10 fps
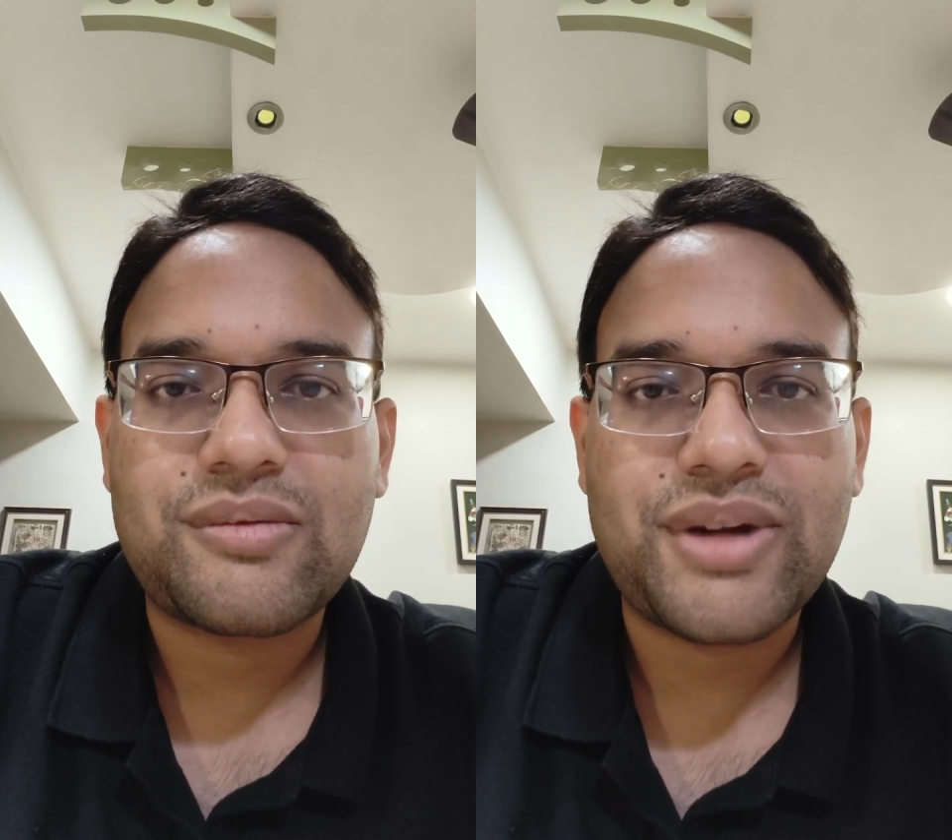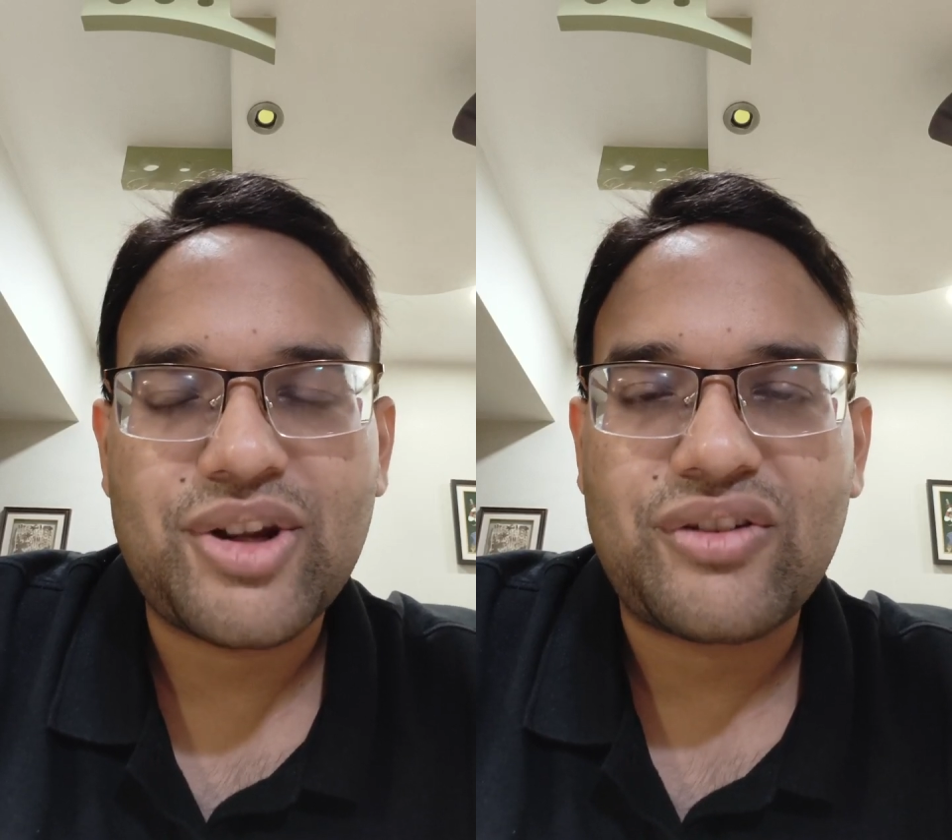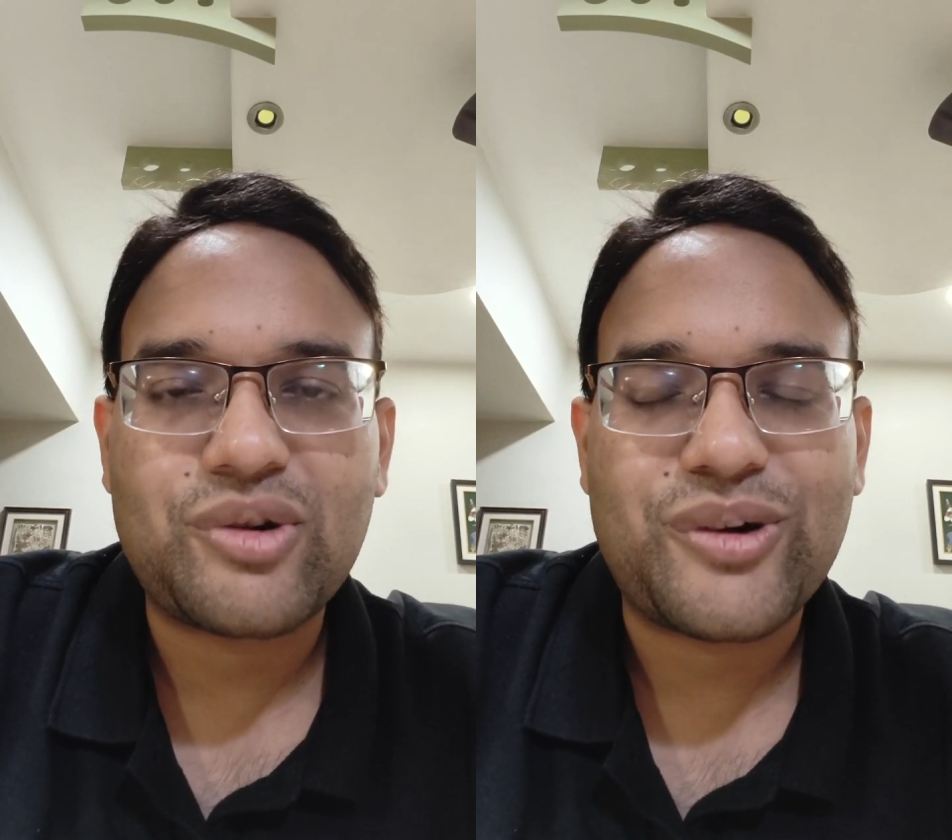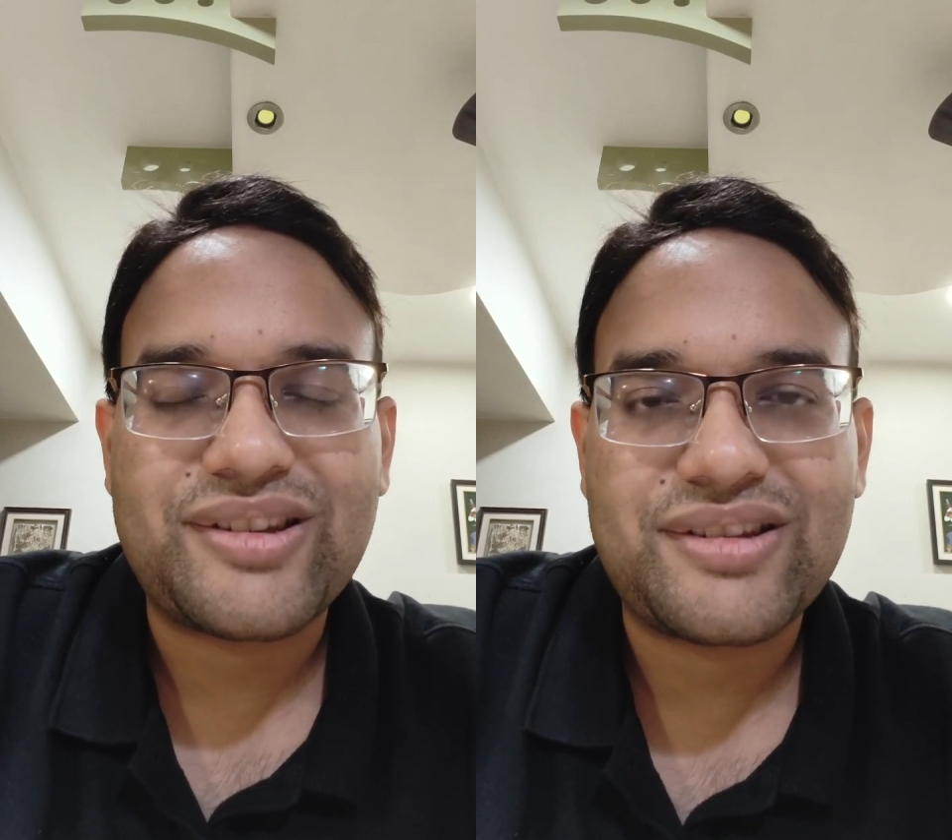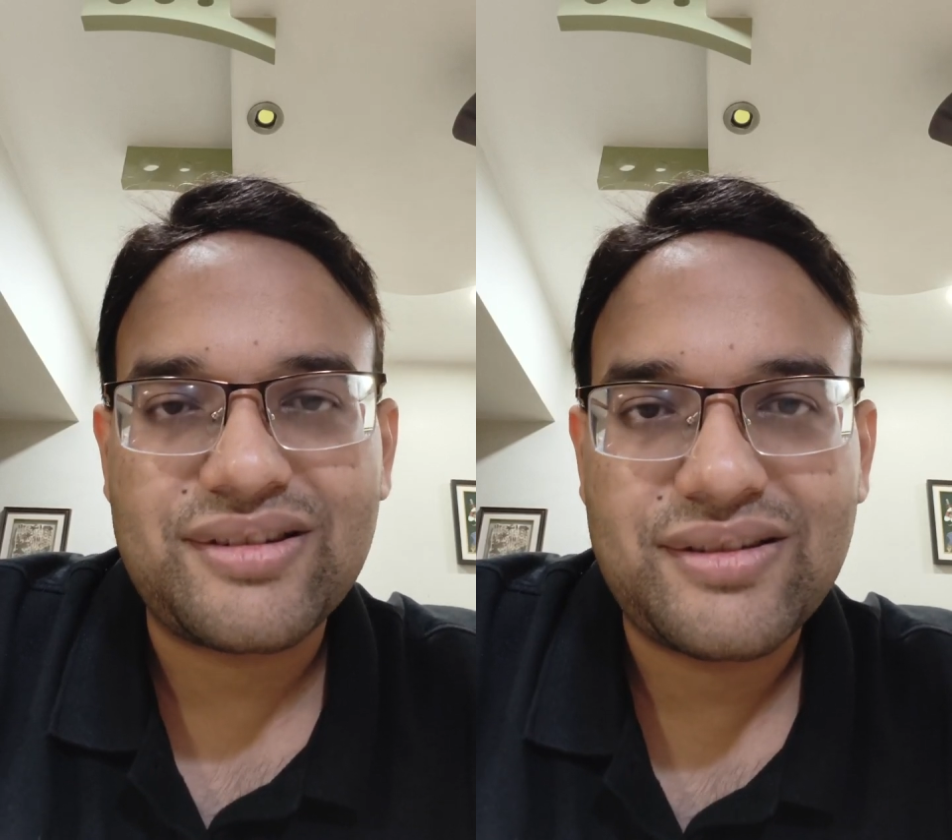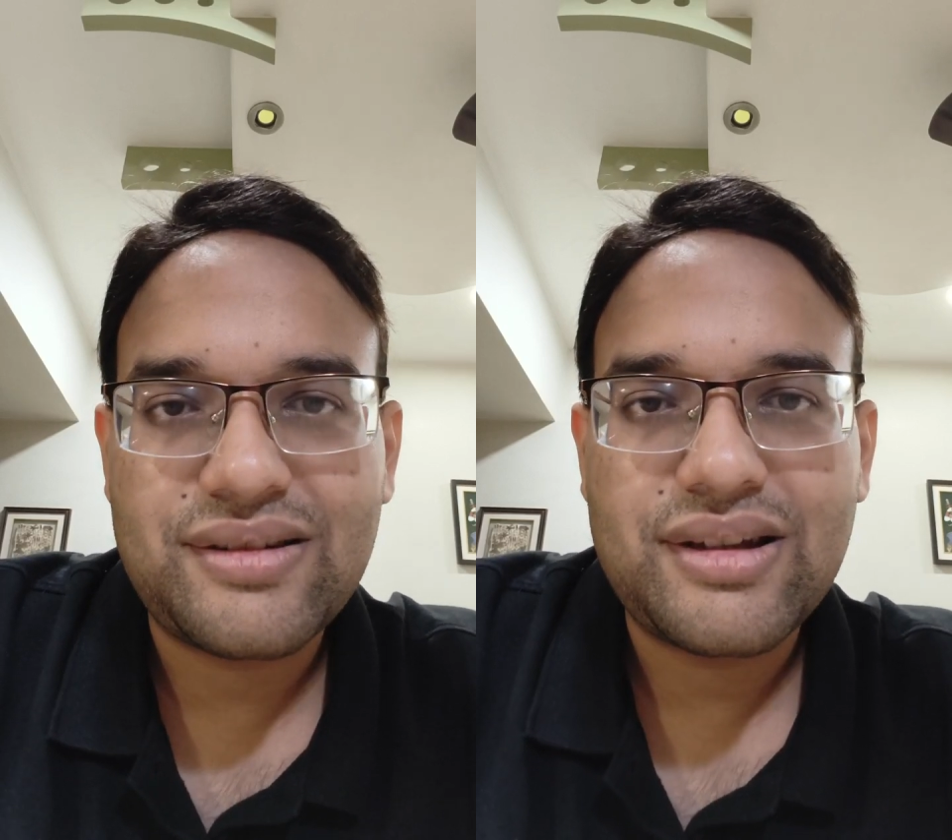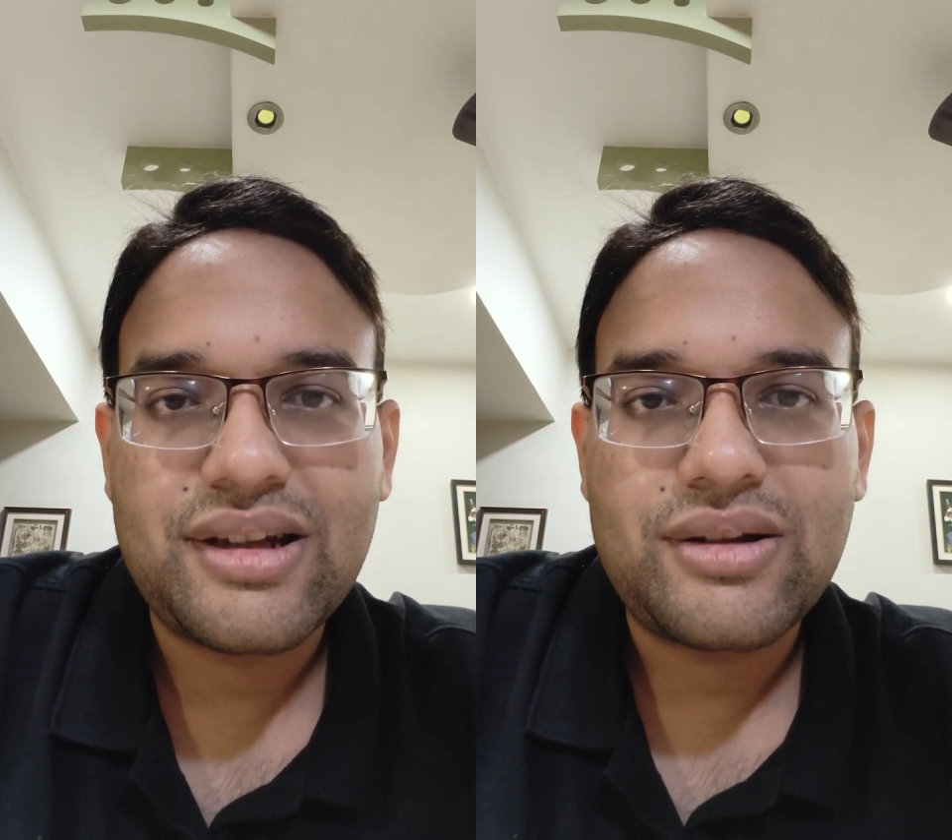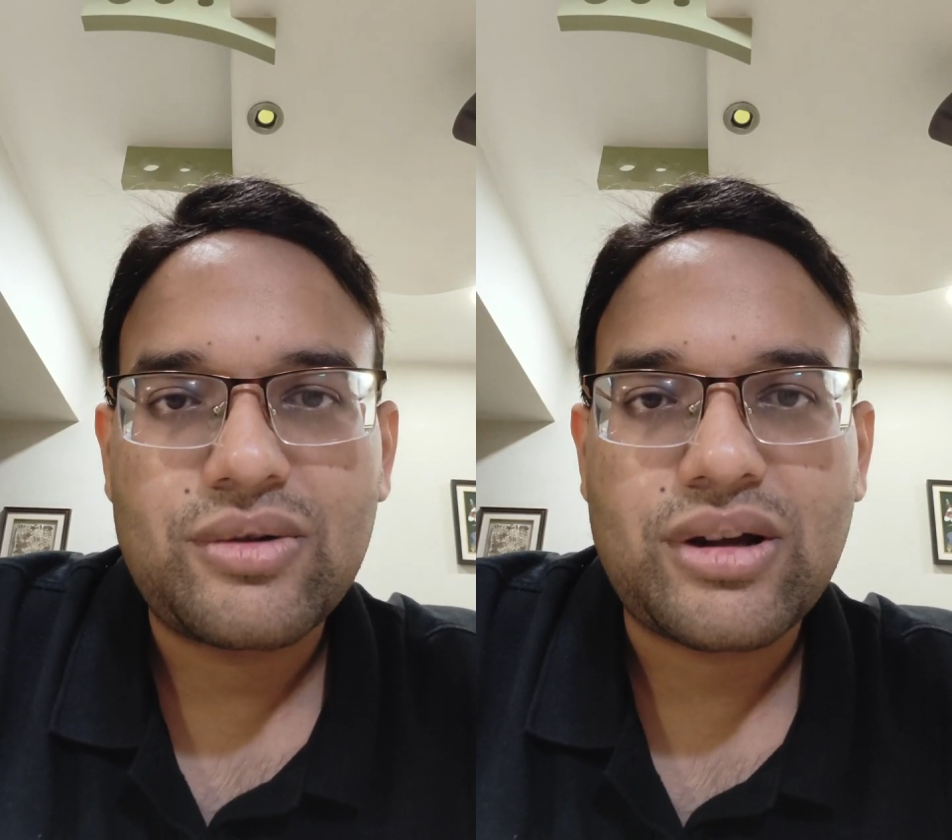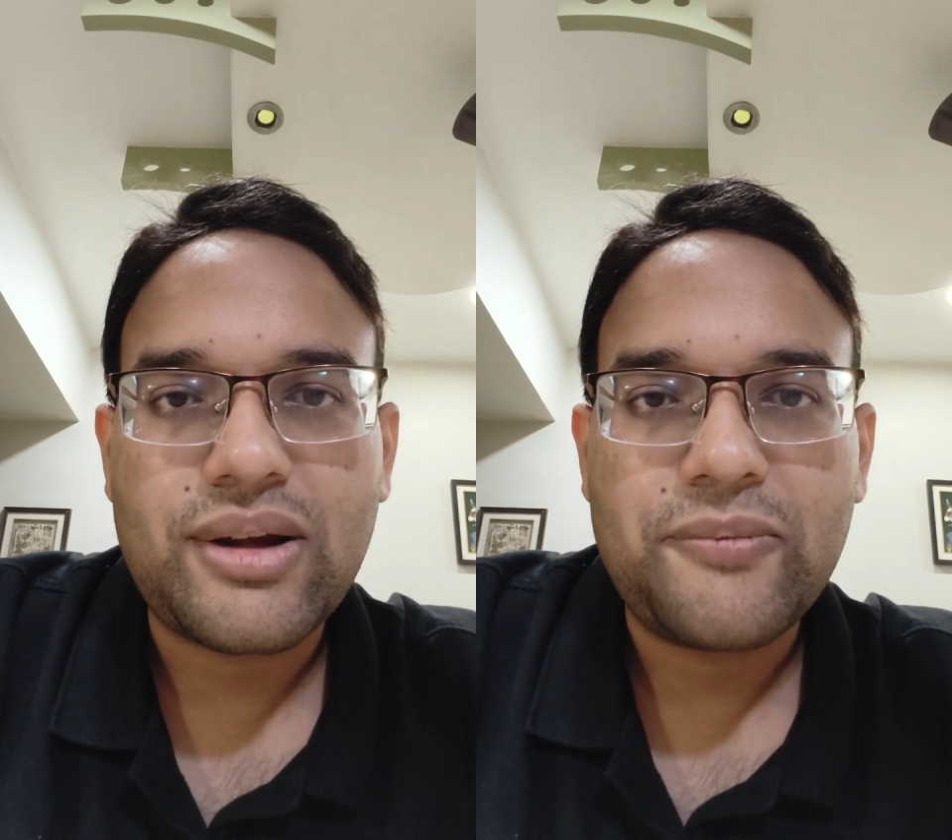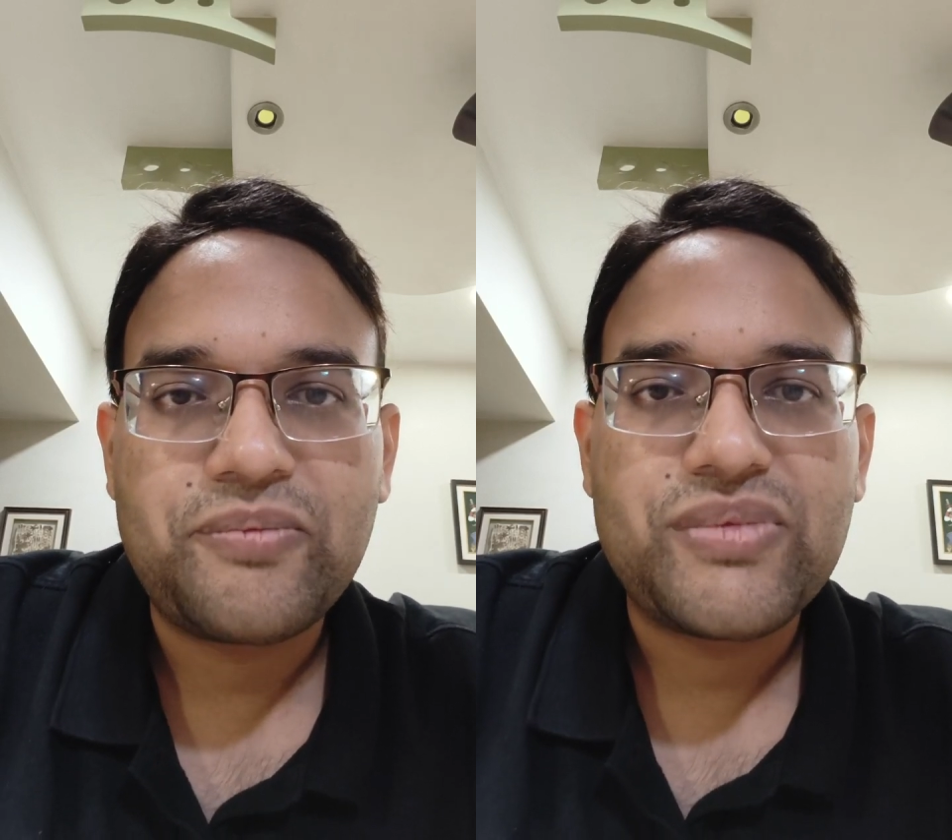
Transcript: many of the questions. Okay,